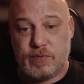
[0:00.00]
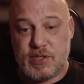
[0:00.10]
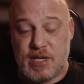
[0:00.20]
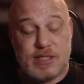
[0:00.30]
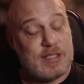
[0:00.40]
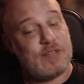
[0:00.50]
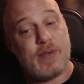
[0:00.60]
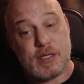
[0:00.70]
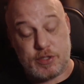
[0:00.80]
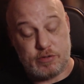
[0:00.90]

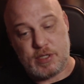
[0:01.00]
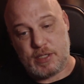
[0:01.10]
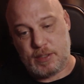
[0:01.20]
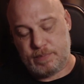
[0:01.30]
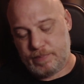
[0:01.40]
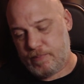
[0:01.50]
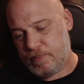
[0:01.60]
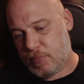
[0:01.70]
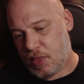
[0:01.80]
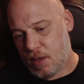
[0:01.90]
satisfactorily.
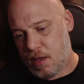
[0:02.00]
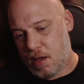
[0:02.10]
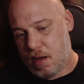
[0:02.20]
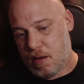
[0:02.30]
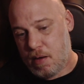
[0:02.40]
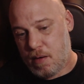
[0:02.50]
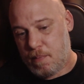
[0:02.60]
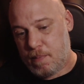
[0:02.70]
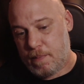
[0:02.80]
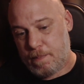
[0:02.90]

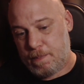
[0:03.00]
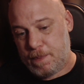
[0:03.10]
I